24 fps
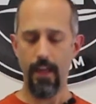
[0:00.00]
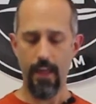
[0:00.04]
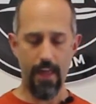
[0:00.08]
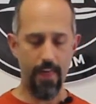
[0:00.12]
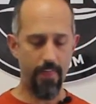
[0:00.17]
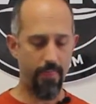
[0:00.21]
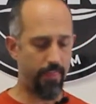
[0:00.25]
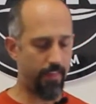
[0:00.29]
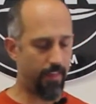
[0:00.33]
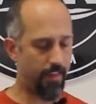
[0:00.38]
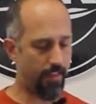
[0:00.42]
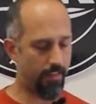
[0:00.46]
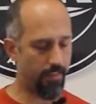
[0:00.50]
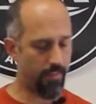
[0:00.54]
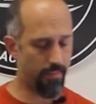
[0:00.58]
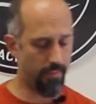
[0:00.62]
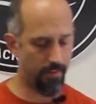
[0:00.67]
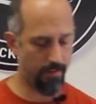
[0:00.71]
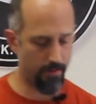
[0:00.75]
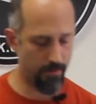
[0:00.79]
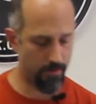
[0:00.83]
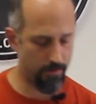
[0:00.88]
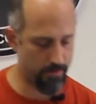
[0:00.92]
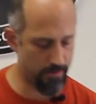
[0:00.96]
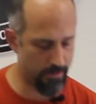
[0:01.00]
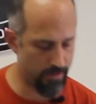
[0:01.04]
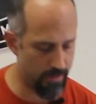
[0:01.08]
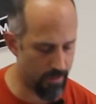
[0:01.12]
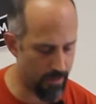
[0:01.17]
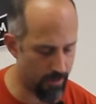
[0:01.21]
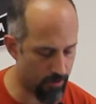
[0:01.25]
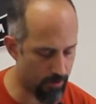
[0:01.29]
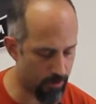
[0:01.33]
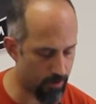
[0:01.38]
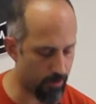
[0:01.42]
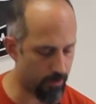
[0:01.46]
And then there's
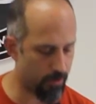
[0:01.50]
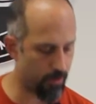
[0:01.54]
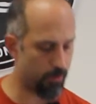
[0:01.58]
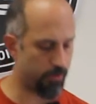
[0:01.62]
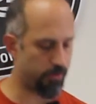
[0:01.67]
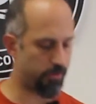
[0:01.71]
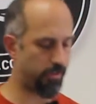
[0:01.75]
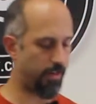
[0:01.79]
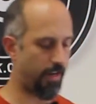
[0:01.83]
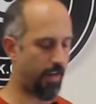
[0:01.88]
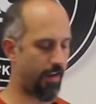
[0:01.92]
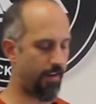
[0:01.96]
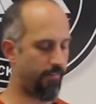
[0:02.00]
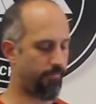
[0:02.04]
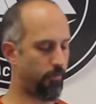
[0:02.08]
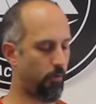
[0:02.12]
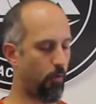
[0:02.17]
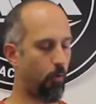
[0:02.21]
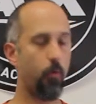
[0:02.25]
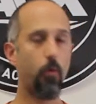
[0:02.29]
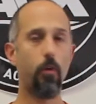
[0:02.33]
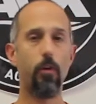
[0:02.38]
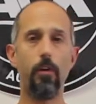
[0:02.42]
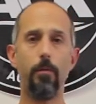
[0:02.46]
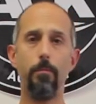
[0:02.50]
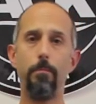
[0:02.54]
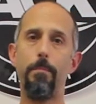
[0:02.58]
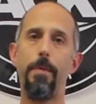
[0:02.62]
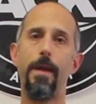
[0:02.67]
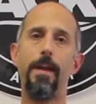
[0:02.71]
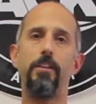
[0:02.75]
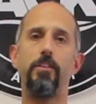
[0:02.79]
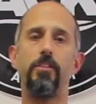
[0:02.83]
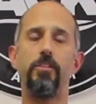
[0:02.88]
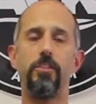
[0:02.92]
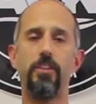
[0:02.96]
the ergo shaft or
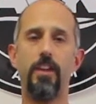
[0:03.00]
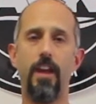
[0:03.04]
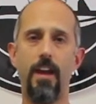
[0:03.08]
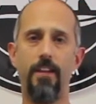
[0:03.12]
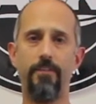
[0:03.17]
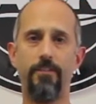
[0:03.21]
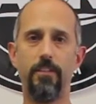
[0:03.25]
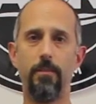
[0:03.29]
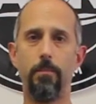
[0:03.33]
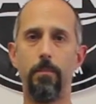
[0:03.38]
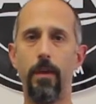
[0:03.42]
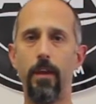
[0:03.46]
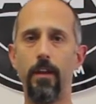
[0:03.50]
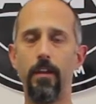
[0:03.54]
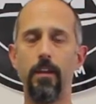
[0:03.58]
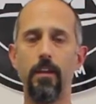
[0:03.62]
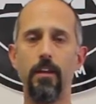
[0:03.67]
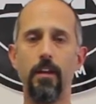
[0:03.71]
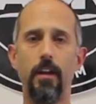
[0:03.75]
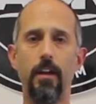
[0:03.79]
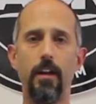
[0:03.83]
bent shaft, depending